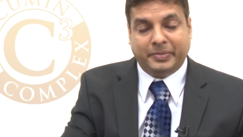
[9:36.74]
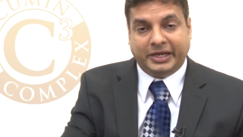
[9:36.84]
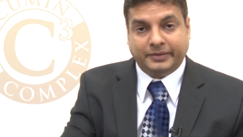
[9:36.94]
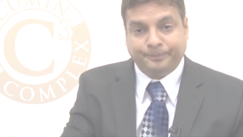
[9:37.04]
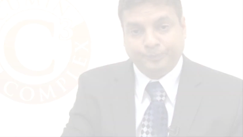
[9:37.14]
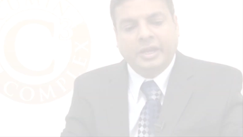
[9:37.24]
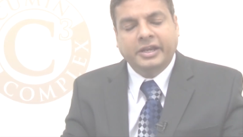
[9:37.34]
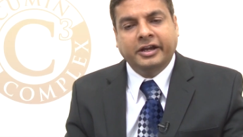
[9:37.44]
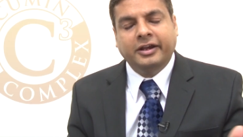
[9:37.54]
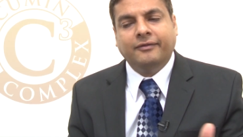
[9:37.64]
pain. An
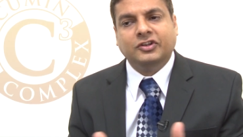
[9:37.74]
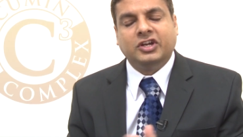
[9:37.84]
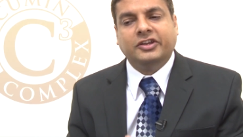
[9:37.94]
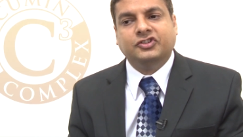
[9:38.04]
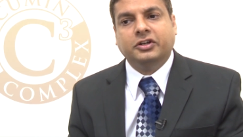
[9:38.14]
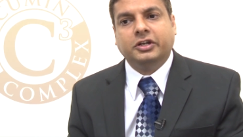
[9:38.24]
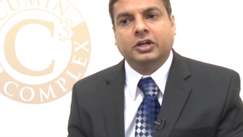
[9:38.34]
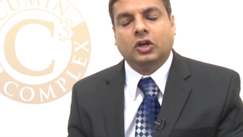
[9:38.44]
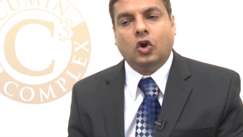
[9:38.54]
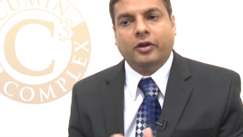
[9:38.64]
area which has
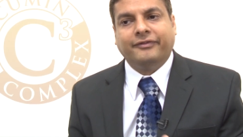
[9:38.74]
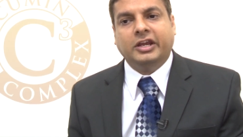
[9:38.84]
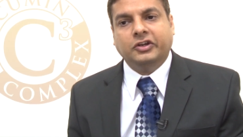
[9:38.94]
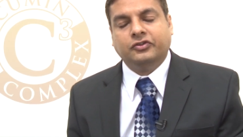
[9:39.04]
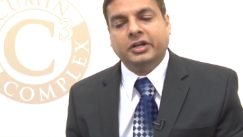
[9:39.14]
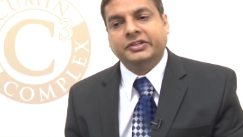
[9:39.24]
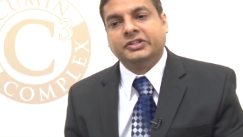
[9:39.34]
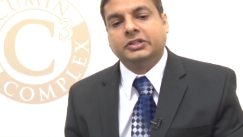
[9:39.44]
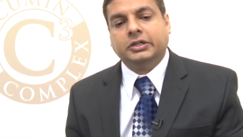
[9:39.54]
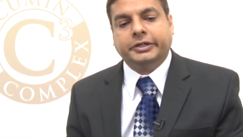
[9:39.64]
generated a lot of
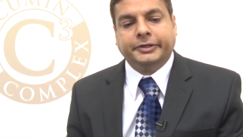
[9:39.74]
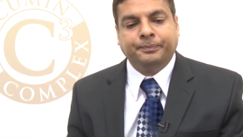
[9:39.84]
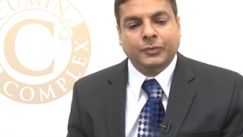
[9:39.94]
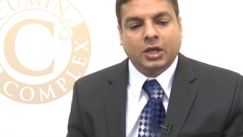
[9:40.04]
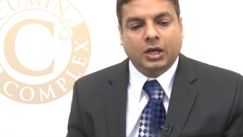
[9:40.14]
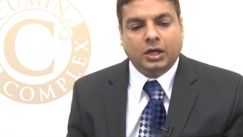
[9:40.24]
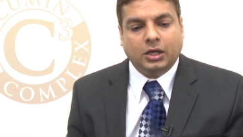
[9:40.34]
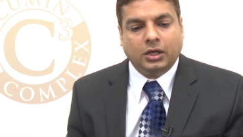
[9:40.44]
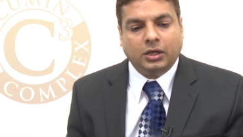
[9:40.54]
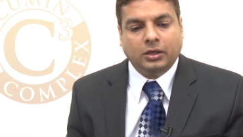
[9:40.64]
interest uh,
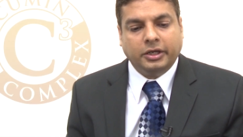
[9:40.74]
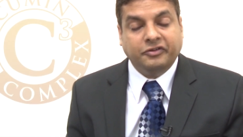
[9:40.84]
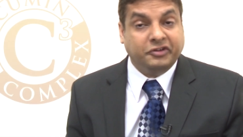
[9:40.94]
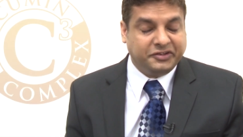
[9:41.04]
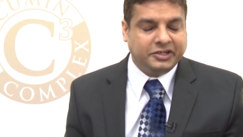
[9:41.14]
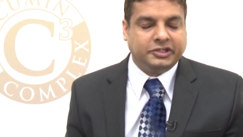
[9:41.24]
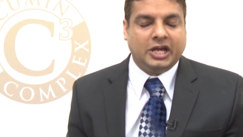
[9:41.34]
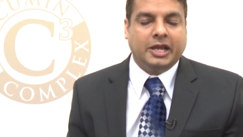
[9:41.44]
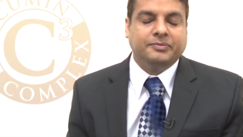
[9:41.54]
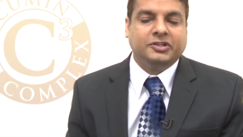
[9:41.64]
uh, in recent
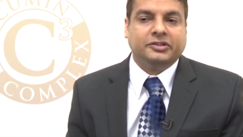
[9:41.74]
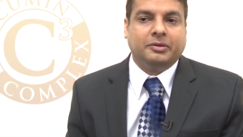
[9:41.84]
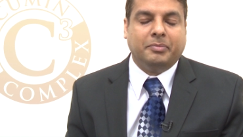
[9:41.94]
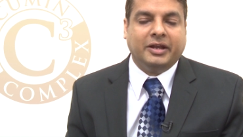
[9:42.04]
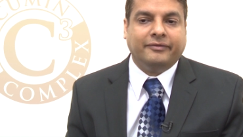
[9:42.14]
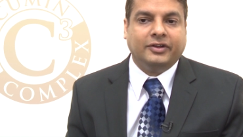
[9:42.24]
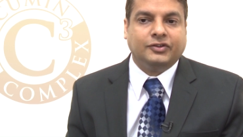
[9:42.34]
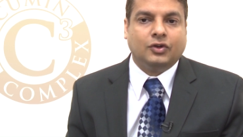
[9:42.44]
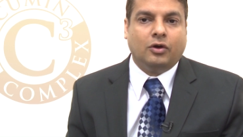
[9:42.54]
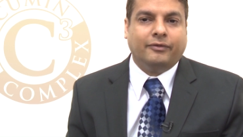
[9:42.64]
times is the
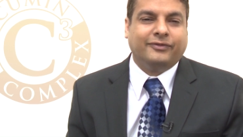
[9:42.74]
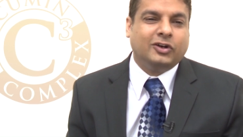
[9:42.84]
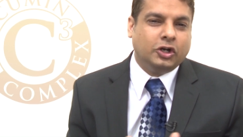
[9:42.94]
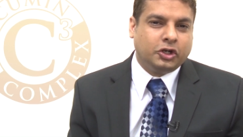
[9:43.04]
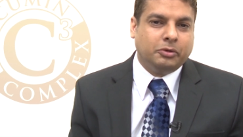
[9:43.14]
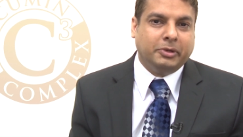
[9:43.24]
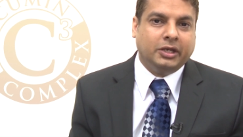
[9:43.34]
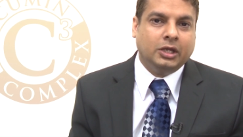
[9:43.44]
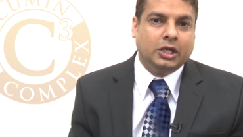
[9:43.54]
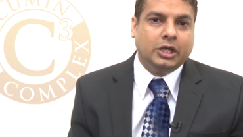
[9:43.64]
benefits of
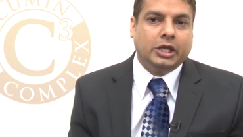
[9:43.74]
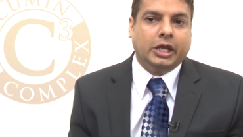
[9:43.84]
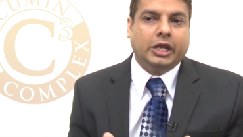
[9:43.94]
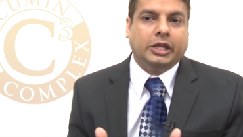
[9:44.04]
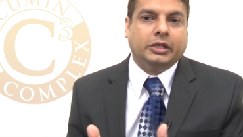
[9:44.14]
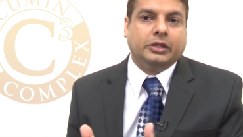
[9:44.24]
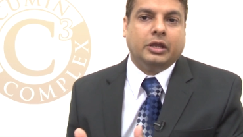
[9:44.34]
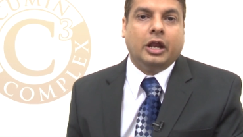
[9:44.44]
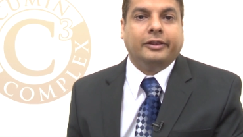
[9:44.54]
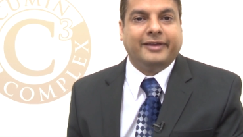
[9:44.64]
curcumin in
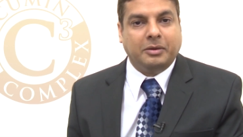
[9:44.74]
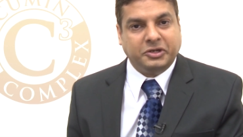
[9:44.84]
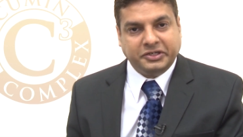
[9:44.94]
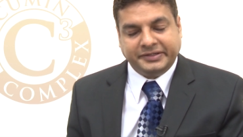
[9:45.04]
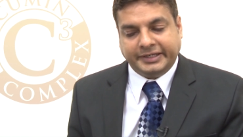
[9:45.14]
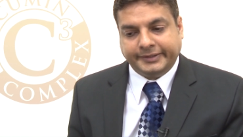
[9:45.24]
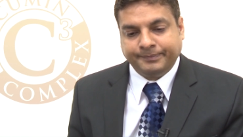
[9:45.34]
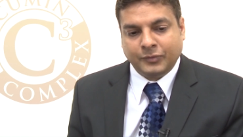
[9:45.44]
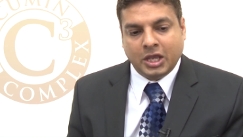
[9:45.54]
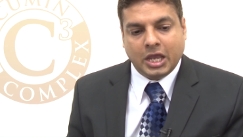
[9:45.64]
Alzheimer's disease.
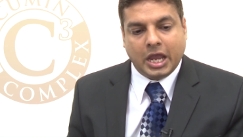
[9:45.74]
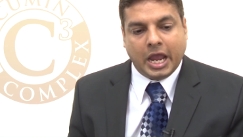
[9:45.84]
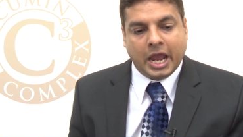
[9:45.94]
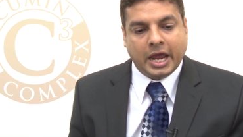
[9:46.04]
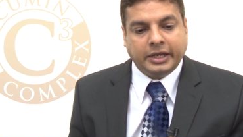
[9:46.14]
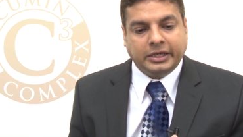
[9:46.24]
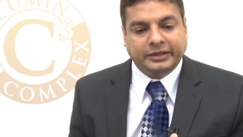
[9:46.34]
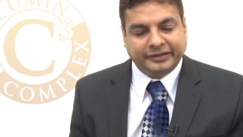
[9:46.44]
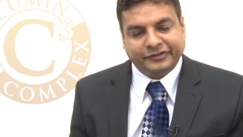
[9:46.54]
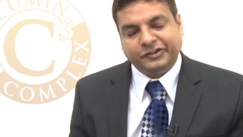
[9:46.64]
And
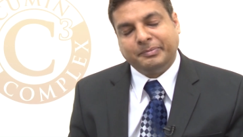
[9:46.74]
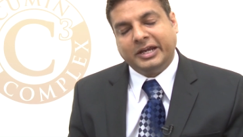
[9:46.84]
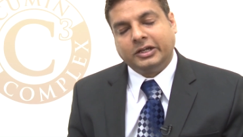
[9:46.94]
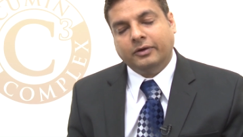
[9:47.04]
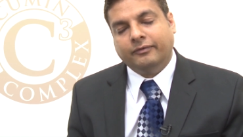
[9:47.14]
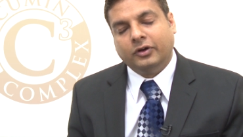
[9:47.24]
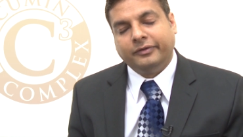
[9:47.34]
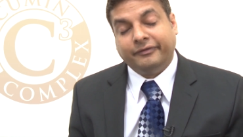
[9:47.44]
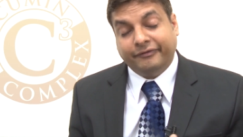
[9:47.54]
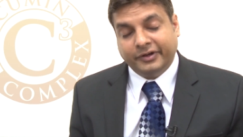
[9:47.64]
in this respect, in one
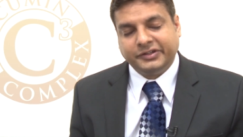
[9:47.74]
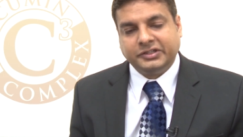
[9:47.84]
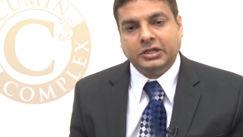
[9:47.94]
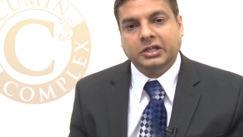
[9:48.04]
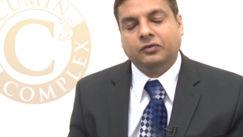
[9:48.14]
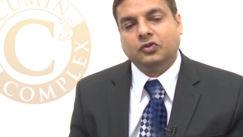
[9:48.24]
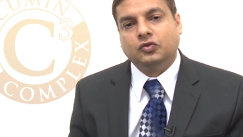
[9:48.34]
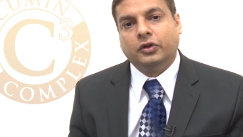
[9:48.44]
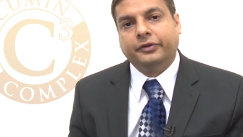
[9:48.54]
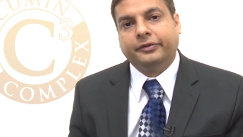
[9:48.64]
of the first studies
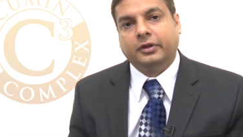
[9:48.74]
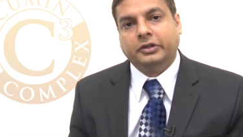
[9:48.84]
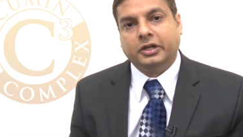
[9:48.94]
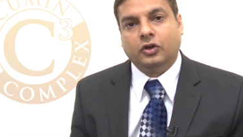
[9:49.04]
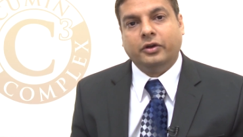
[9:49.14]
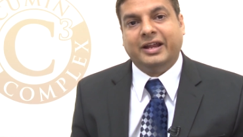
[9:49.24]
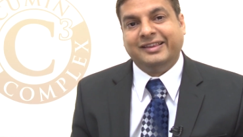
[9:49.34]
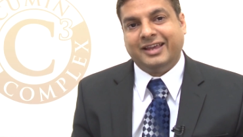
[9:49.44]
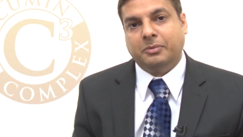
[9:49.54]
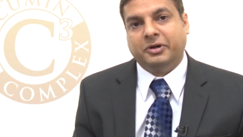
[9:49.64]
which was uh, done on
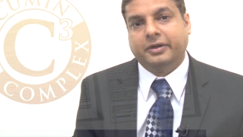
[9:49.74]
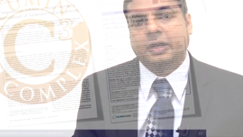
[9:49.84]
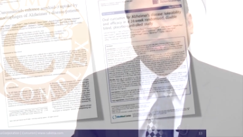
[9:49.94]
Alzheimer